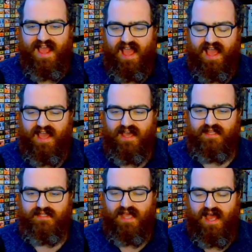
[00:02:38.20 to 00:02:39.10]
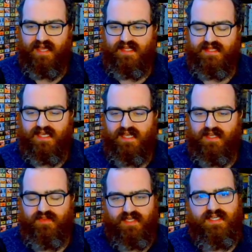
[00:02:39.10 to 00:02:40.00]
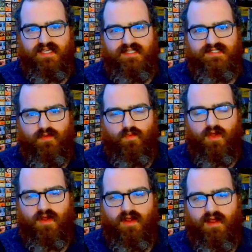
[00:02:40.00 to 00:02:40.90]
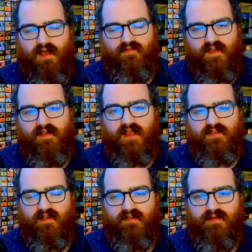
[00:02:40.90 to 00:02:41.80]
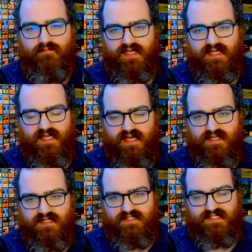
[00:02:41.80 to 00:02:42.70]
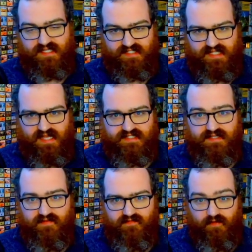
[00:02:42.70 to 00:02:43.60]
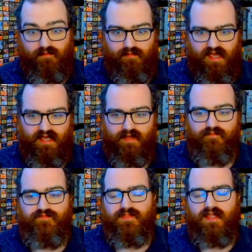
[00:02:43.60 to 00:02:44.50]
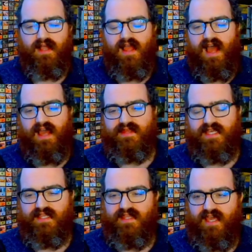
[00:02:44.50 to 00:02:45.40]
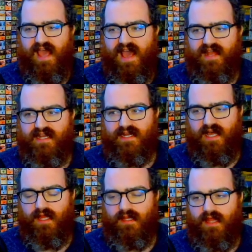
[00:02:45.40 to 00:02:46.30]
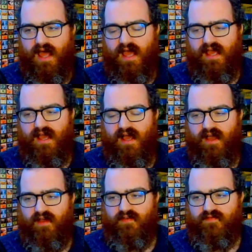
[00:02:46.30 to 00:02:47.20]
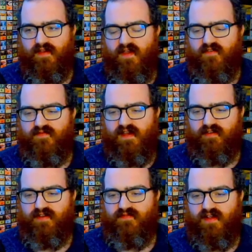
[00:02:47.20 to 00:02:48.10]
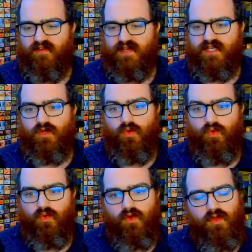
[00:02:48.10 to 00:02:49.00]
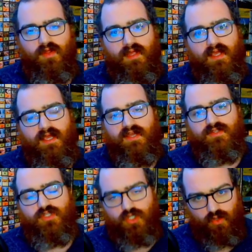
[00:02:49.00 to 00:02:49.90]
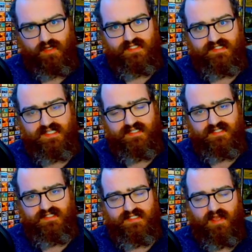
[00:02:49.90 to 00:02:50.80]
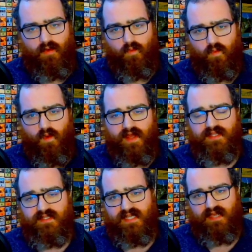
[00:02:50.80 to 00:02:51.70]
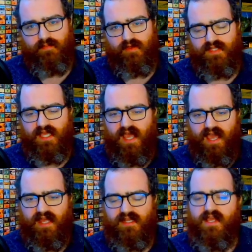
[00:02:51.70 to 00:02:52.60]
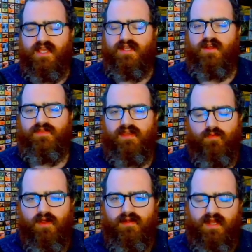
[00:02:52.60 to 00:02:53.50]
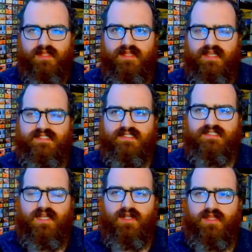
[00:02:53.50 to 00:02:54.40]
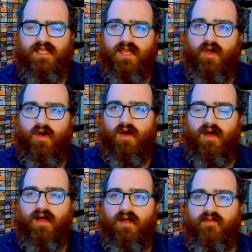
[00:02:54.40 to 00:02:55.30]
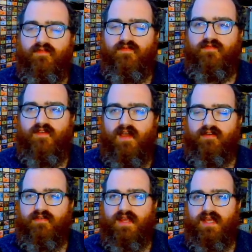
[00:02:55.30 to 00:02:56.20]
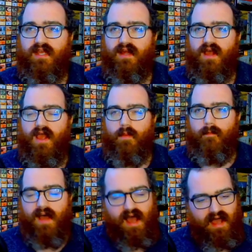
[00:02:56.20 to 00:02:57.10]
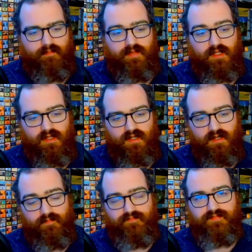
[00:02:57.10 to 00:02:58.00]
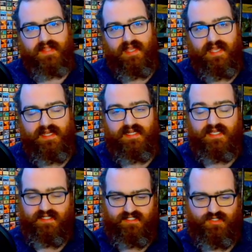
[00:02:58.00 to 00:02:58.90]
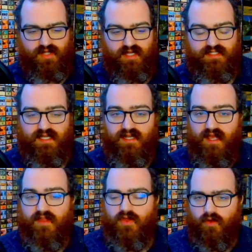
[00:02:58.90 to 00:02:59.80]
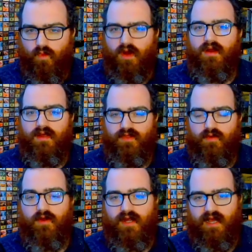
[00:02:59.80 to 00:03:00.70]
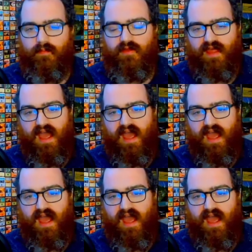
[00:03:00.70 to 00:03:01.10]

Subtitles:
And I think these were a very, very big success for me. I think they added a lot of very, very cool choices when deck building. And, they weren't necessarily all very popular in constructed. There were a couple that